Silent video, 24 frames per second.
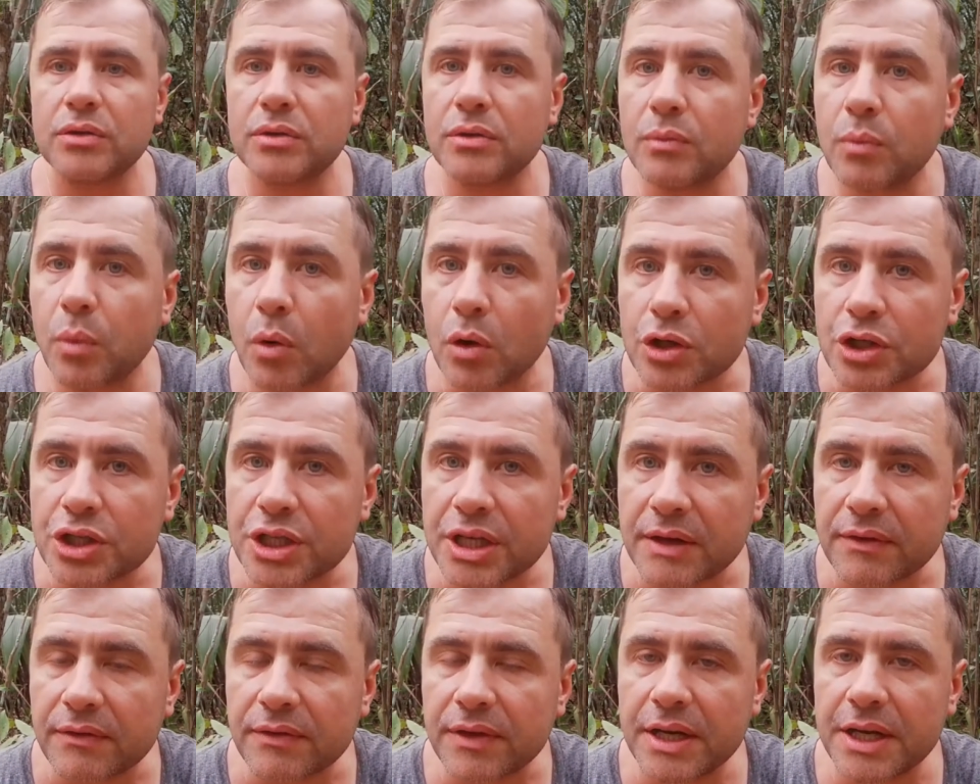
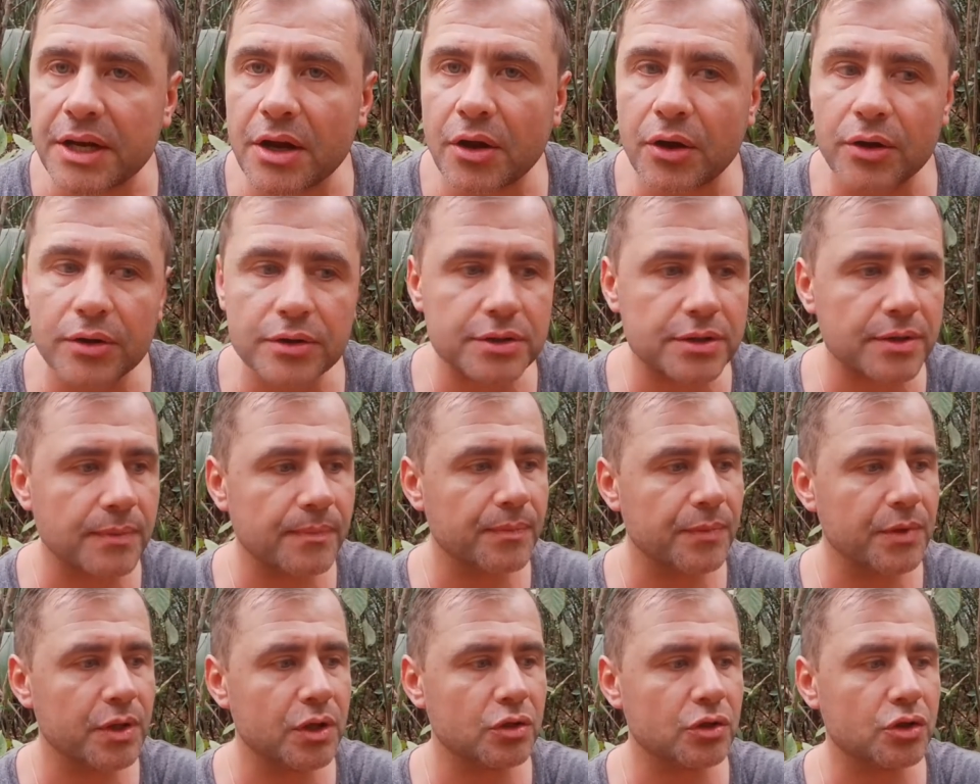watching videos.
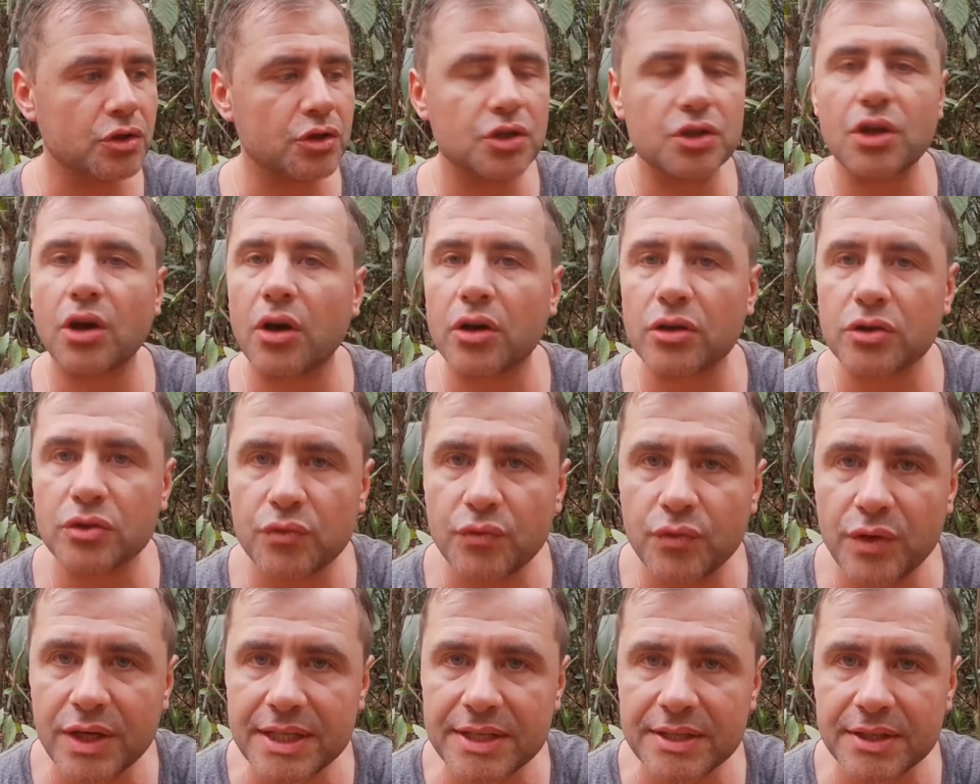You should start
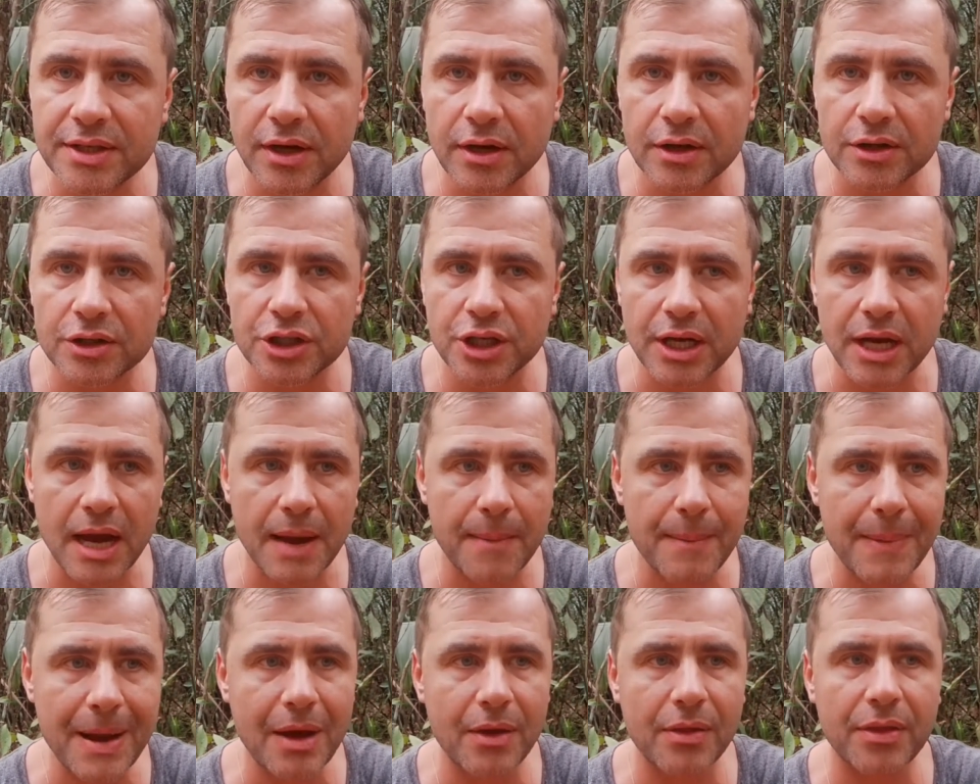researching
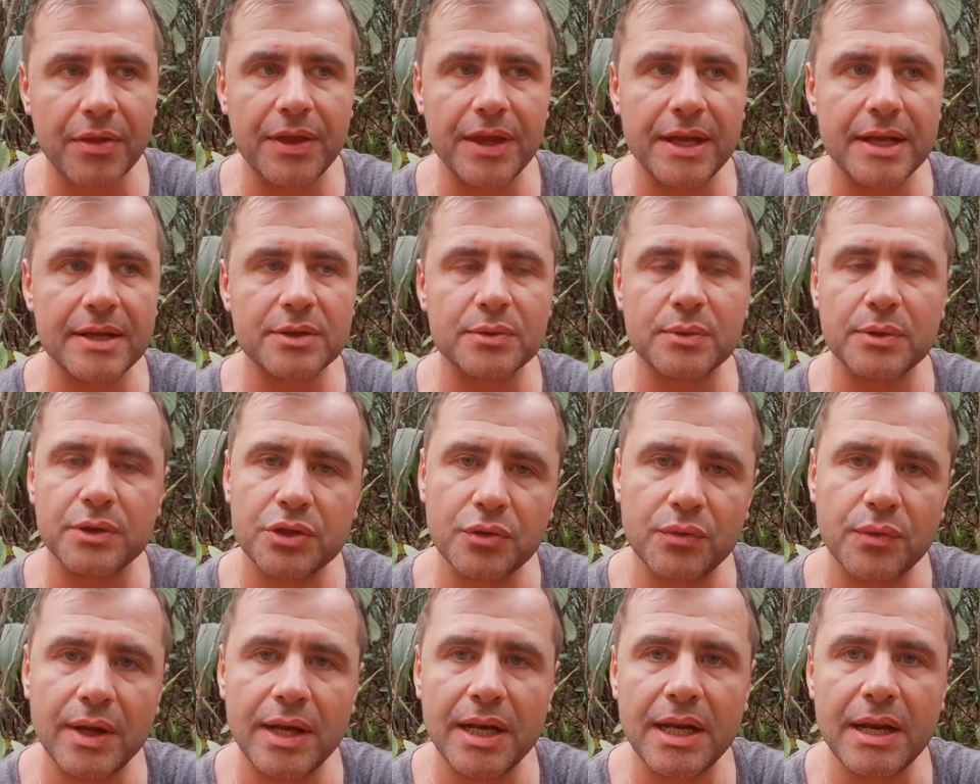about things which
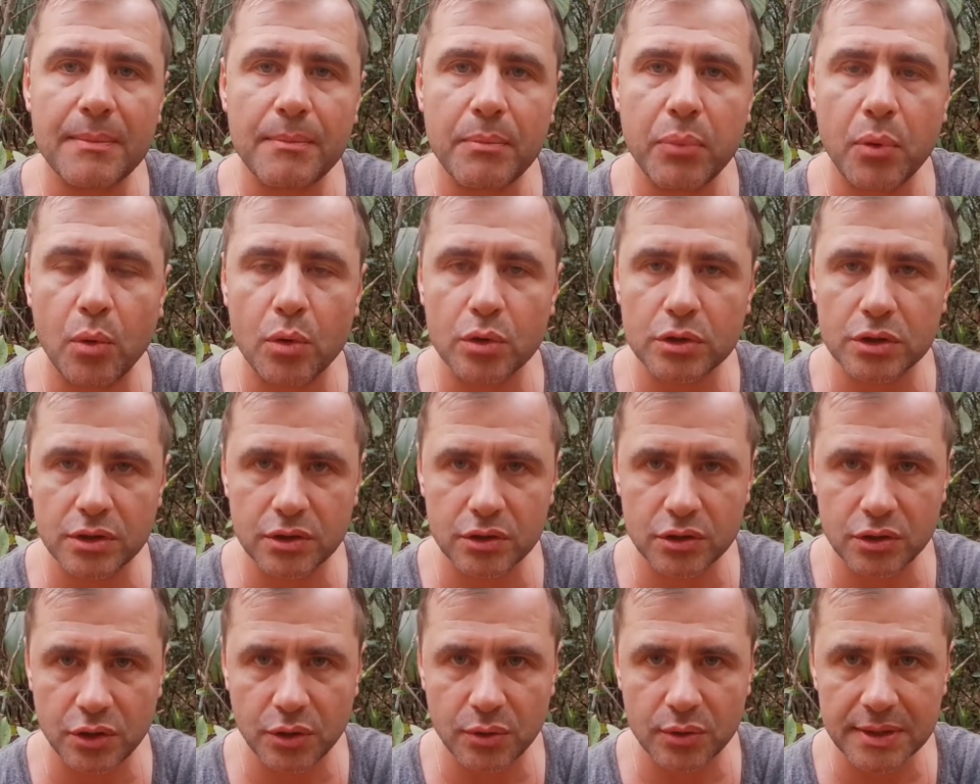are really important
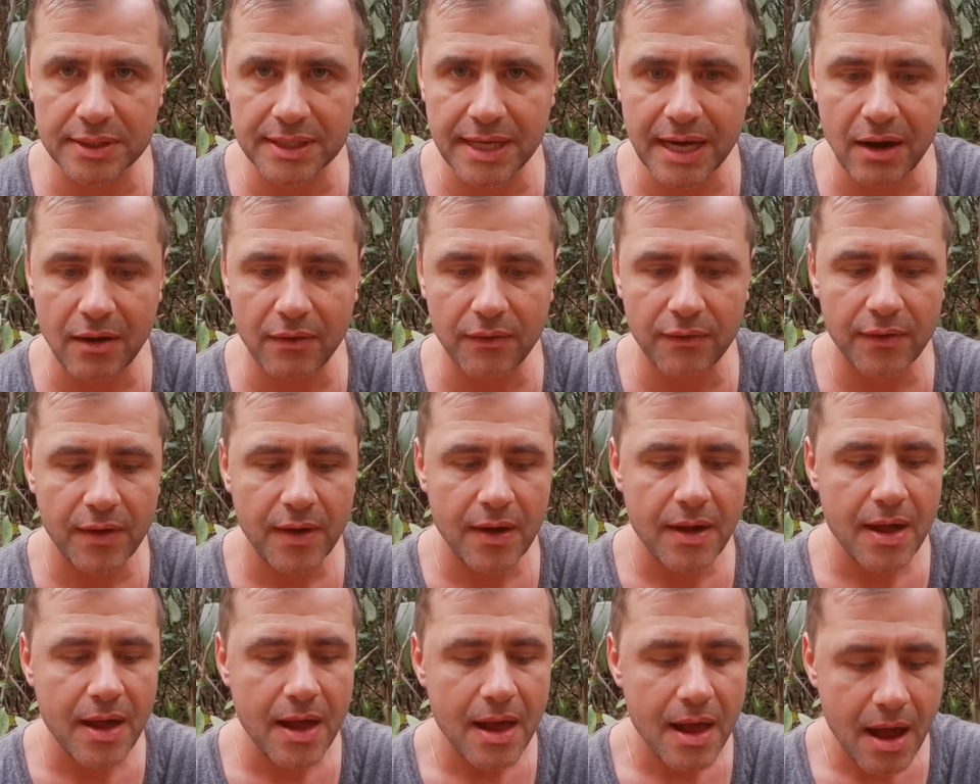to yourself,
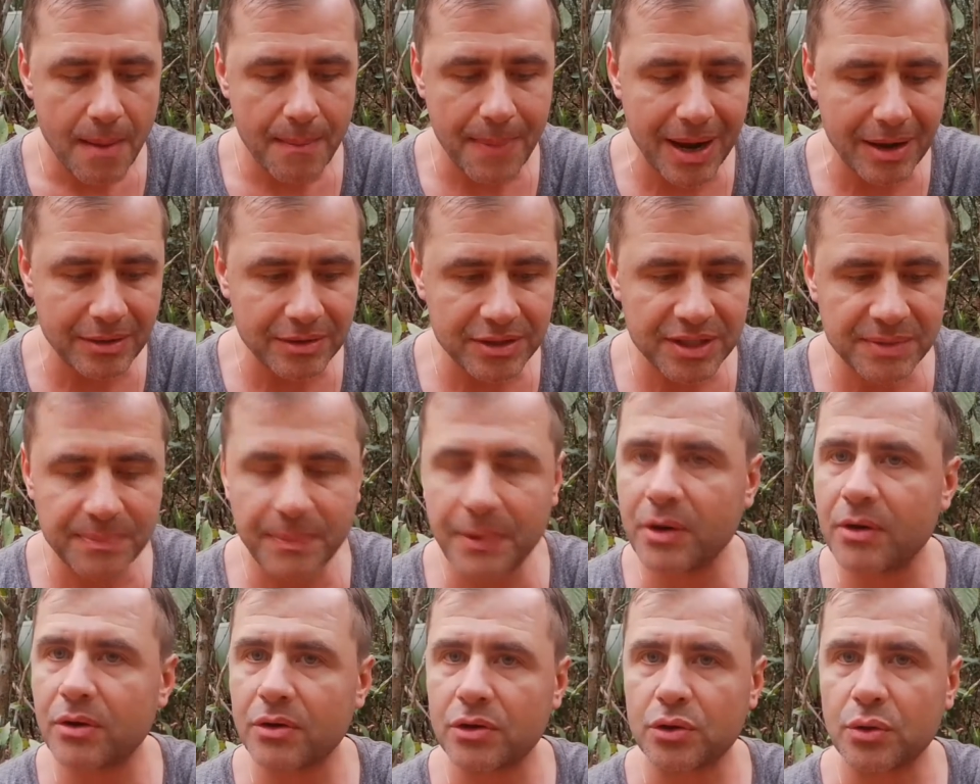about
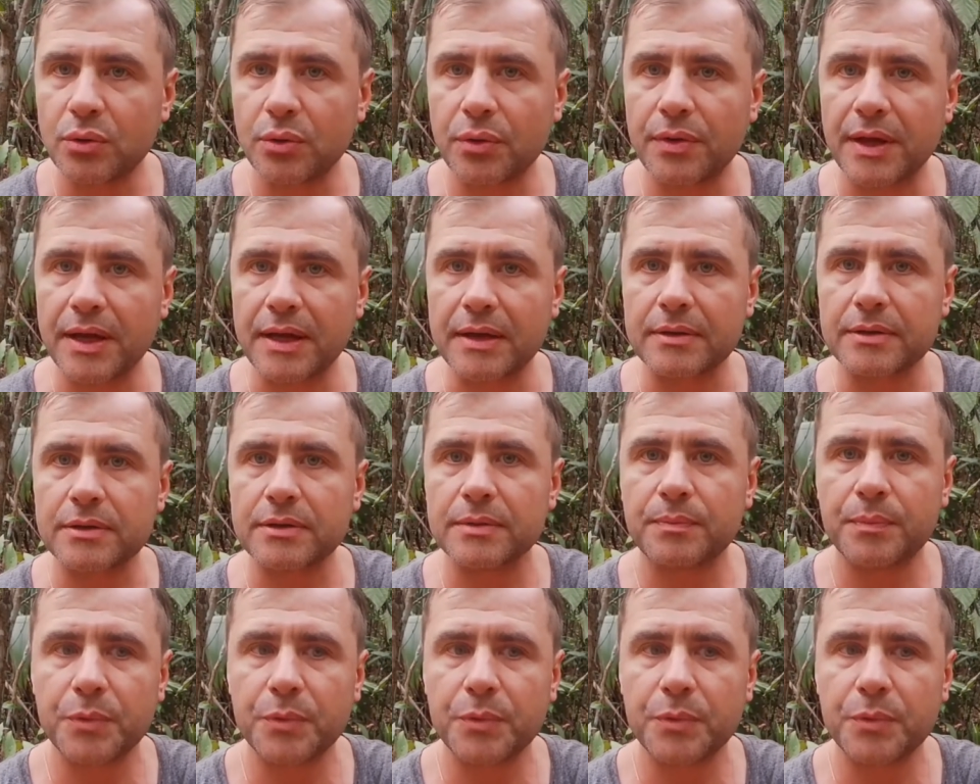spiritual things.